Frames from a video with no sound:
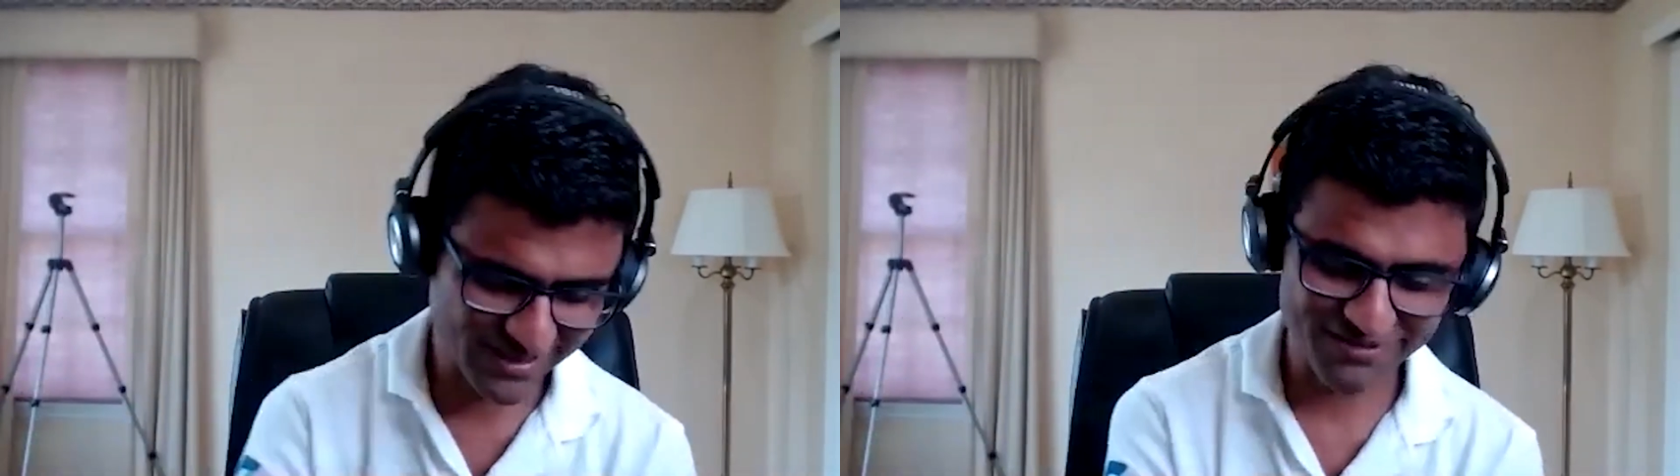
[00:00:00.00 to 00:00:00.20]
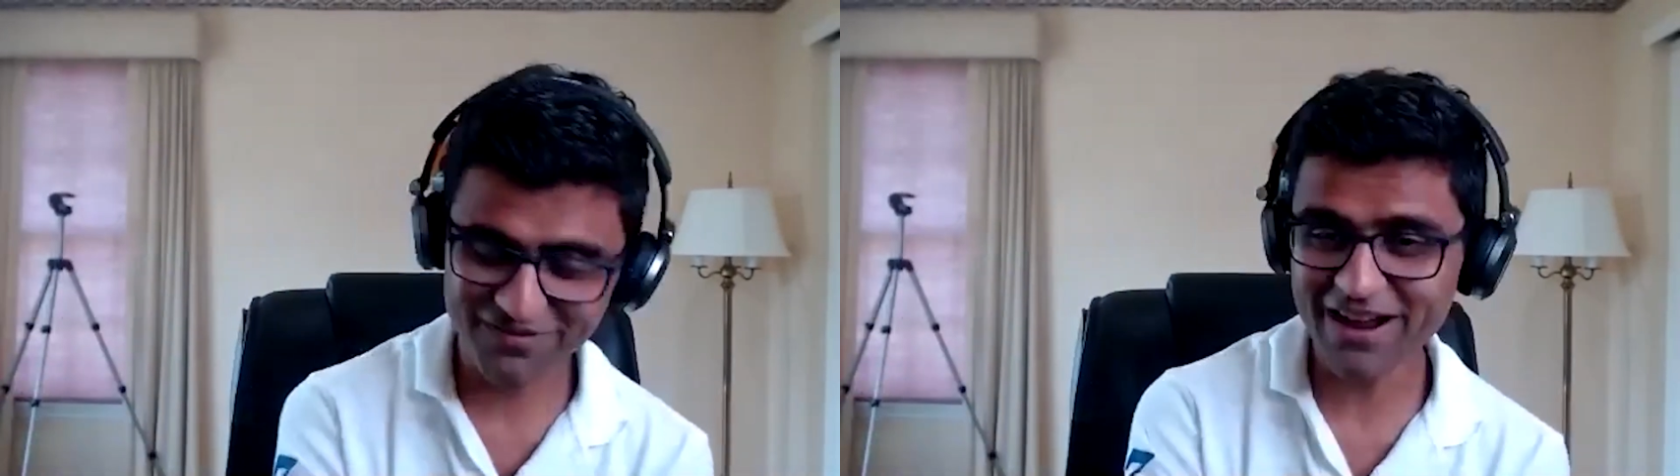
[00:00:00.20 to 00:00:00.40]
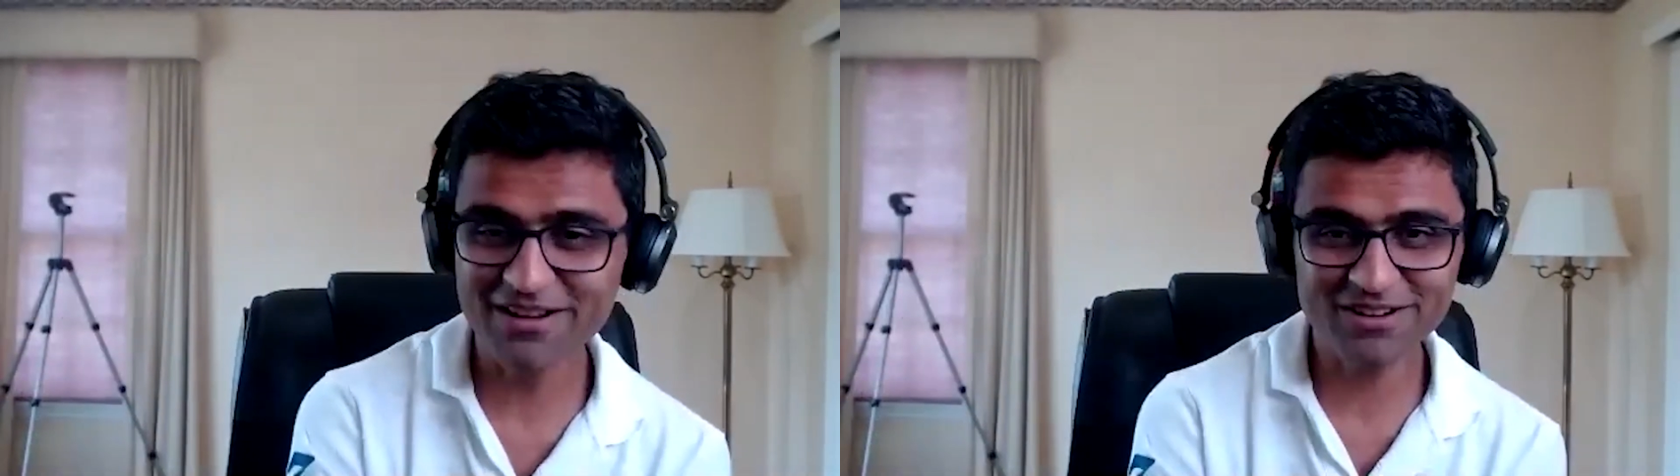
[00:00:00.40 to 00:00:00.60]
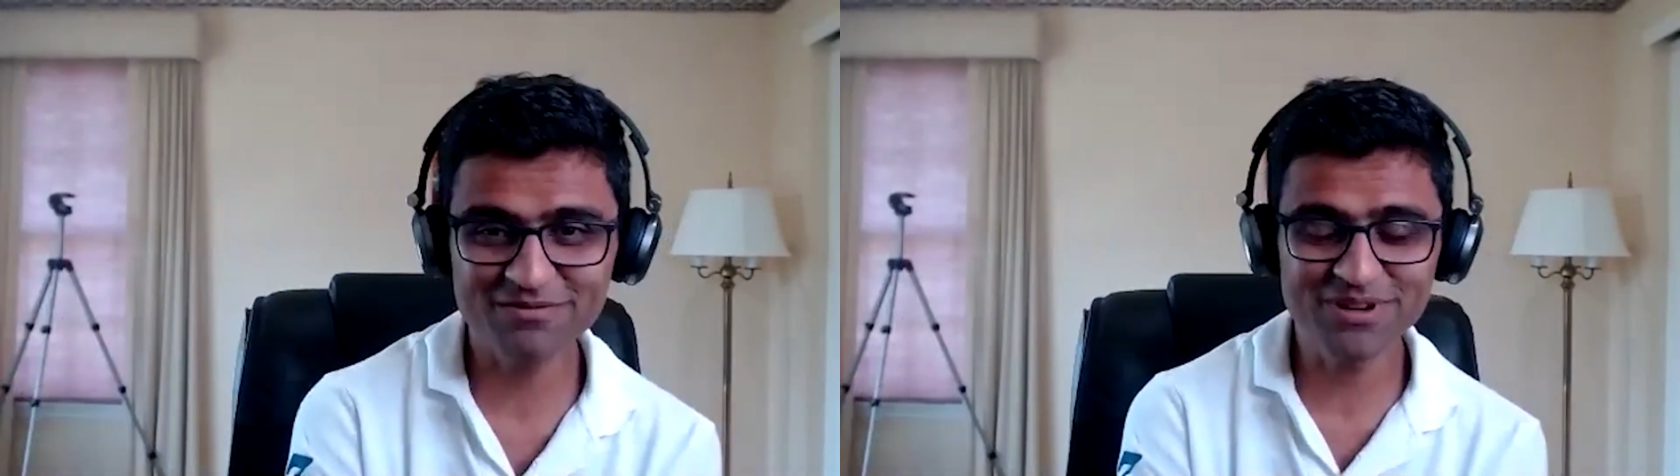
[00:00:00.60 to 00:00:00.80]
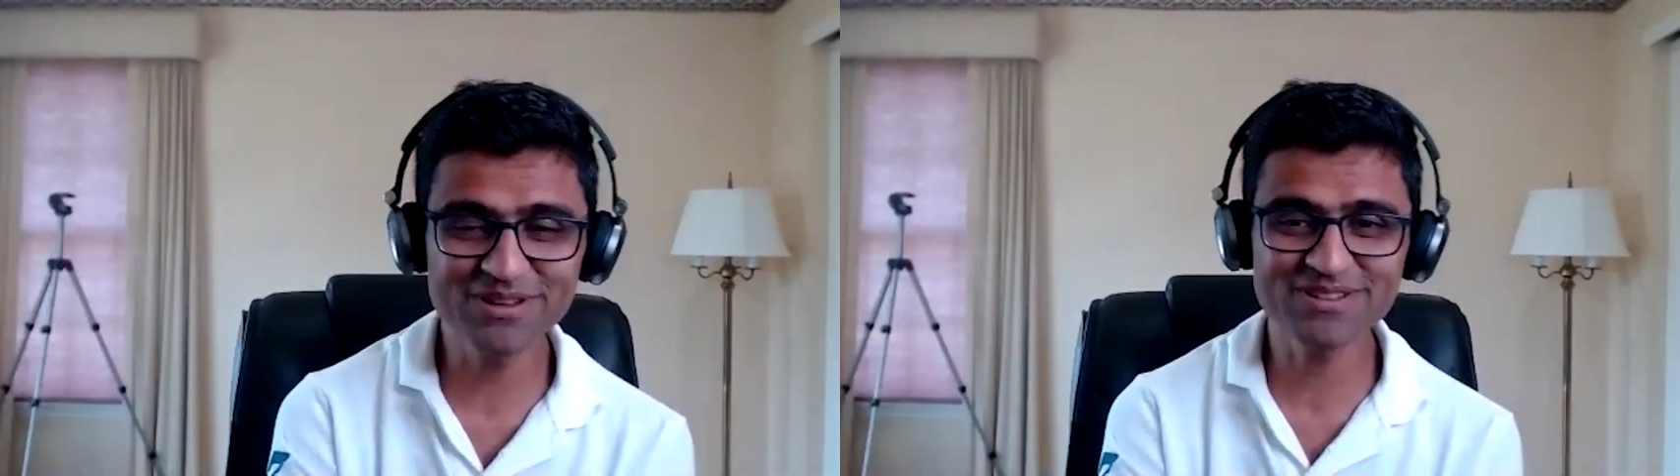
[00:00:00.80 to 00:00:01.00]
like
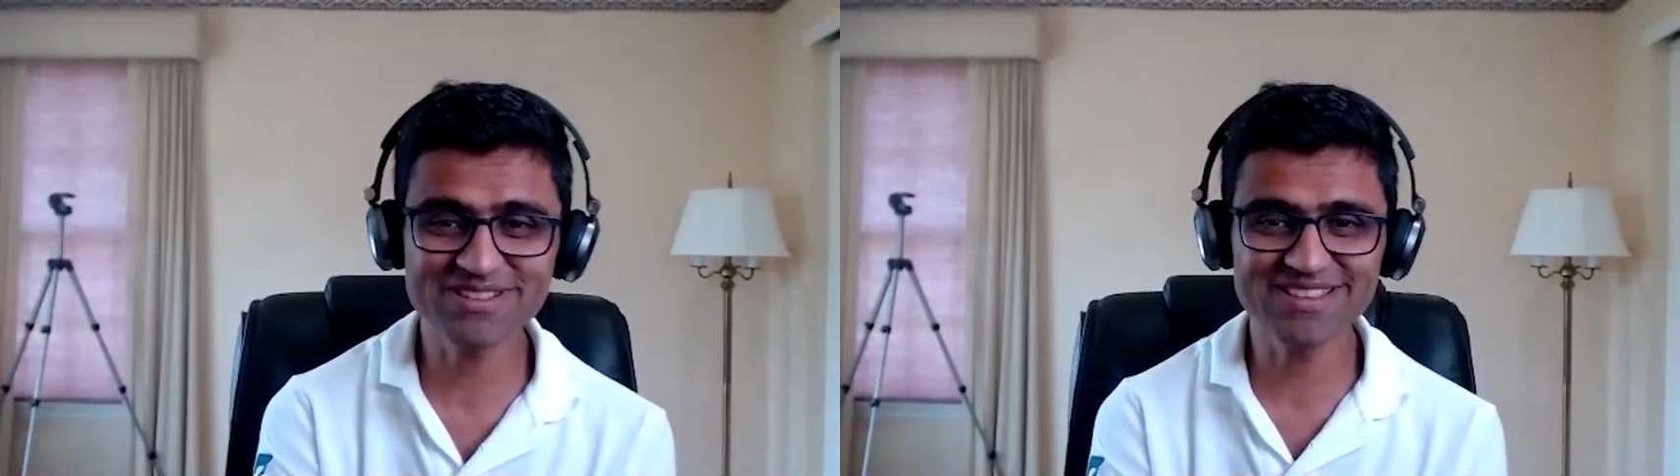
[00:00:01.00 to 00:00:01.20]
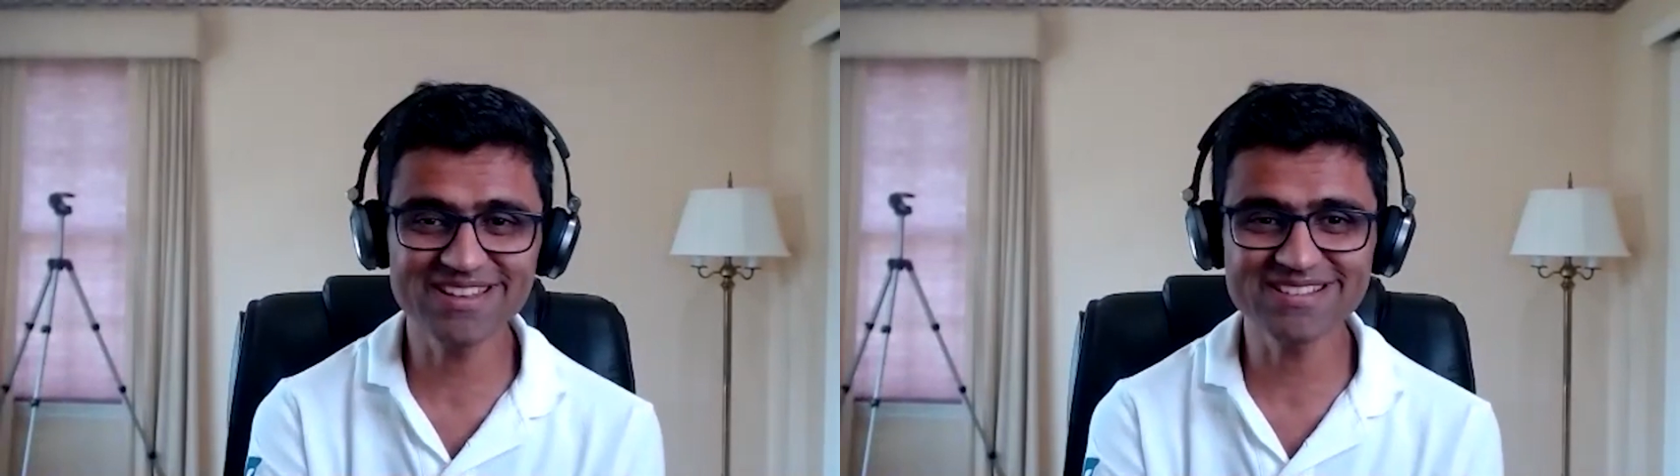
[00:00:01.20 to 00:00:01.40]
500 videos and there